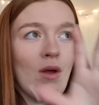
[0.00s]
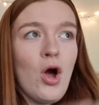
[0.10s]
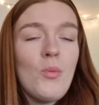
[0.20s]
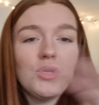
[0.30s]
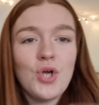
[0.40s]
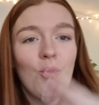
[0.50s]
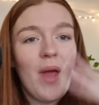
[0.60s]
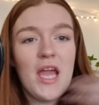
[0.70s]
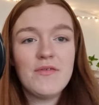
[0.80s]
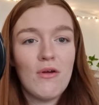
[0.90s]
Otmar's whole
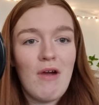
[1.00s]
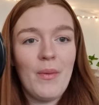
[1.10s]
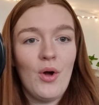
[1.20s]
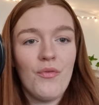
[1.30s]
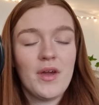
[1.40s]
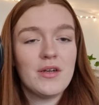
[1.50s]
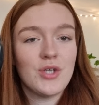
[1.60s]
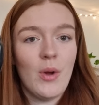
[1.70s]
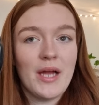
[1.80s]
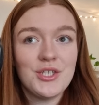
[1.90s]
behaviour around the whole thing and his
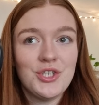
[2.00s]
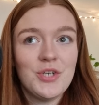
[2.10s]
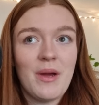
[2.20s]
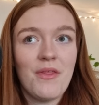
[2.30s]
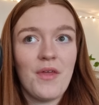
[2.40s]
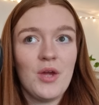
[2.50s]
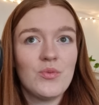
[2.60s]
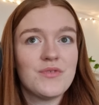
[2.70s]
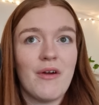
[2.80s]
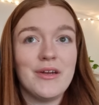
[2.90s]
whole attitude about the thing
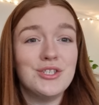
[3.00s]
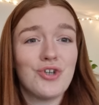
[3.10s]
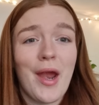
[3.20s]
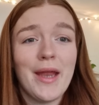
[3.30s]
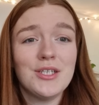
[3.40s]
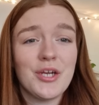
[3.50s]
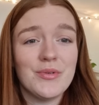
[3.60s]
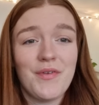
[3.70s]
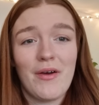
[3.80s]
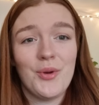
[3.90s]
was very strange. It
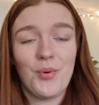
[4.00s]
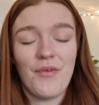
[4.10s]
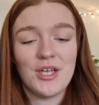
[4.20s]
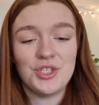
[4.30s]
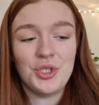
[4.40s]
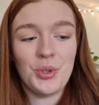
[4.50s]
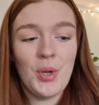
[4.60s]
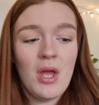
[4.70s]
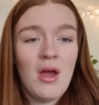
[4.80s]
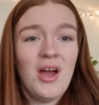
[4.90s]
was very
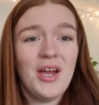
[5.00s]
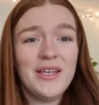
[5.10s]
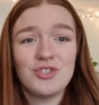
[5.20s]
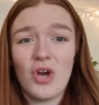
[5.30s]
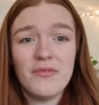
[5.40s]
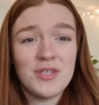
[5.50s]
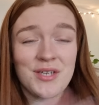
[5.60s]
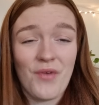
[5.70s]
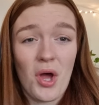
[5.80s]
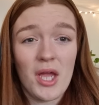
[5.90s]
unprofessional. In Drive to
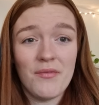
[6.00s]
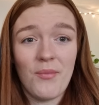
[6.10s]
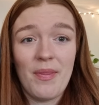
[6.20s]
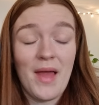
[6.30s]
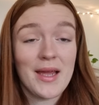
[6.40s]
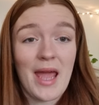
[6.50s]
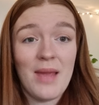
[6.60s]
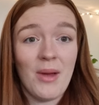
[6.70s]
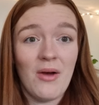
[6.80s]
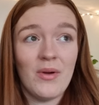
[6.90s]
Survive, when that
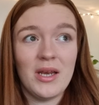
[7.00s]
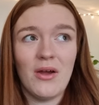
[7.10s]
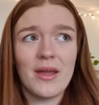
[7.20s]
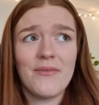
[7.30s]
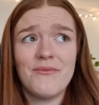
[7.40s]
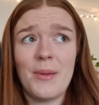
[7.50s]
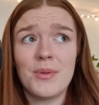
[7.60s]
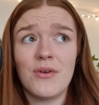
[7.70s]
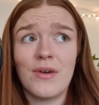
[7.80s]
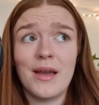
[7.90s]
came out in like
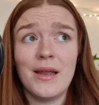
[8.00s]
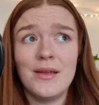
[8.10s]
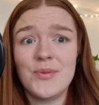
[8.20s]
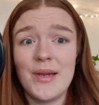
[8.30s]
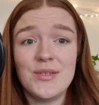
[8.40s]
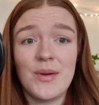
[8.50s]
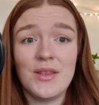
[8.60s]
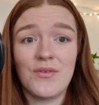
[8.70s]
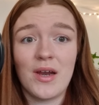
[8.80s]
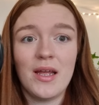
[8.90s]
February
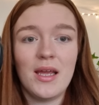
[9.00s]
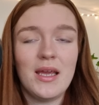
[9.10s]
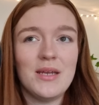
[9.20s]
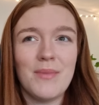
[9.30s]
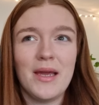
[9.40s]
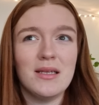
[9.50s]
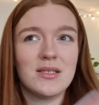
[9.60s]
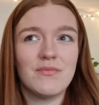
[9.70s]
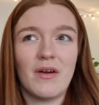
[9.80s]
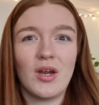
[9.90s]
2023, he'd made
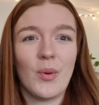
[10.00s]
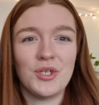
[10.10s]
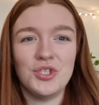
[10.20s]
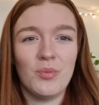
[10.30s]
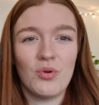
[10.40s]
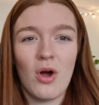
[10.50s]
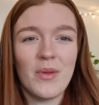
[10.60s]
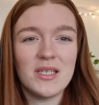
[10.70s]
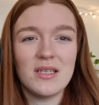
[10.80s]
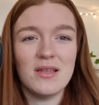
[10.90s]
some very questionable
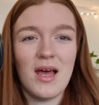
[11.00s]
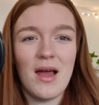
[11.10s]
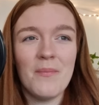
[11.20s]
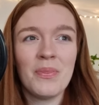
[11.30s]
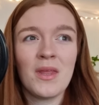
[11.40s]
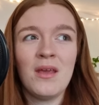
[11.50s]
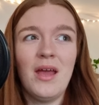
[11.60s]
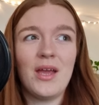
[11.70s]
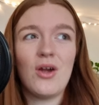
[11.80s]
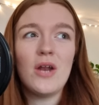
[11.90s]
comments in there
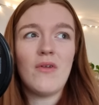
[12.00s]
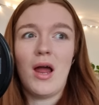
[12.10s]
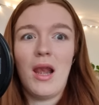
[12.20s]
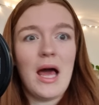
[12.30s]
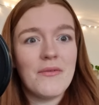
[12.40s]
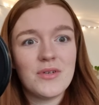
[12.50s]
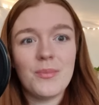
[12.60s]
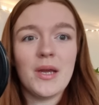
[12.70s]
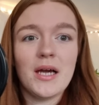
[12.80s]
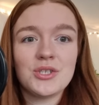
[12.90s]
and kind of like laughed at
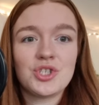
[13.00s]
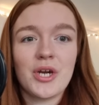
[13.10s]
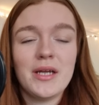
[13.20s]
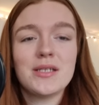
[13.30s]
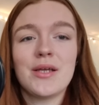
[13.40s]
Piastri.